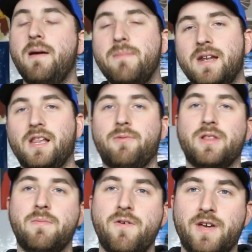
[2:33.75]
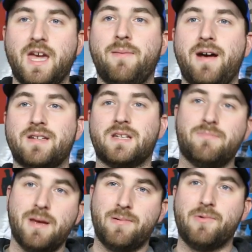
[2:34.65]
Admittedly, when the movie came out,
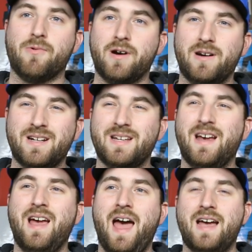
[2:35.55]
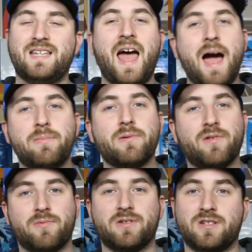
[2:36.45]
some people weren't as happy
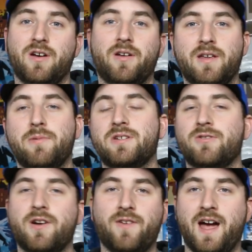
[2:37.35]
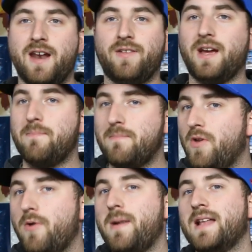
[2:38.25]
with the result. It was sort of kind of like a
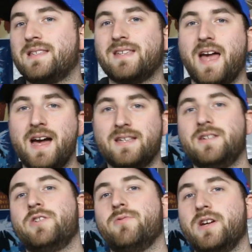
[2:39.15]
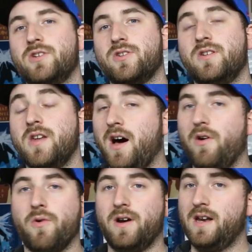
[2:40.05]
No Man's Sky situation.
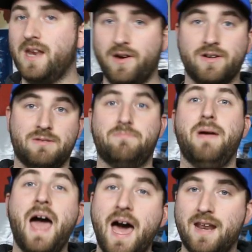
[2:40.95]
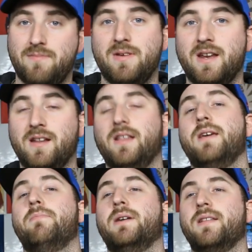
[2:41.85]
Nowhere near as bad,
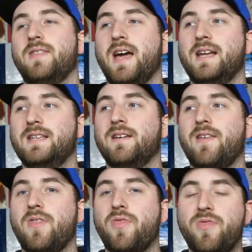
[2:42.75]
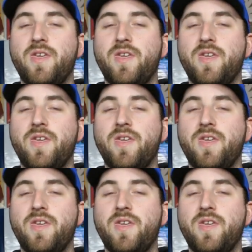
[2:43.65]
admittedly, but the idea that the